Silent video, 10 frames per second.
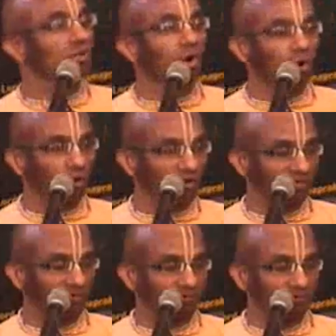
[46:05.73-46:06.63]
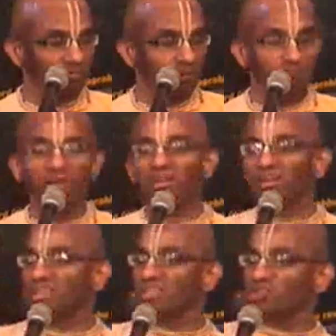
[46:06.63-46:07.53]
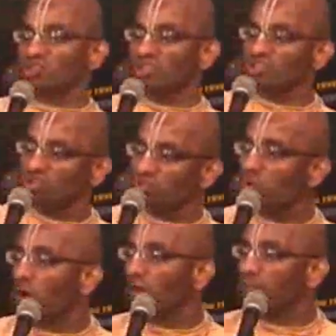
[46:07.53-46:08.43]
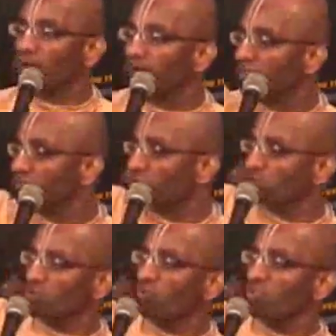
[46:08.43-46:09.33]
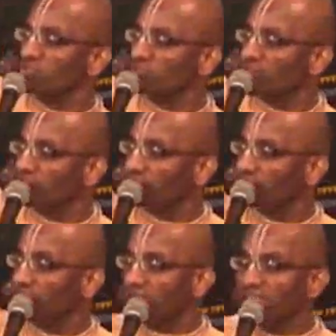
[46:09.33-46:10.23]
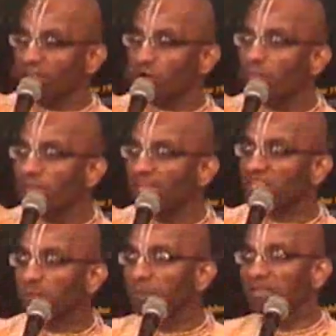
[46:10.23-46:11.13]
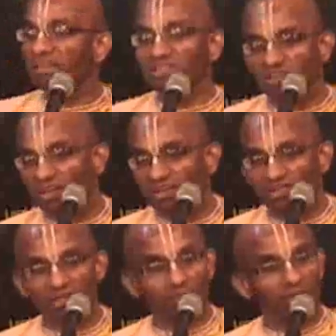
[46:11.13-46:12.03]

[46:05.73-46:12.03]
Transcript: God. Para Isha. Isha is God. Para is one who is transcendental. He cannot be experienced in any other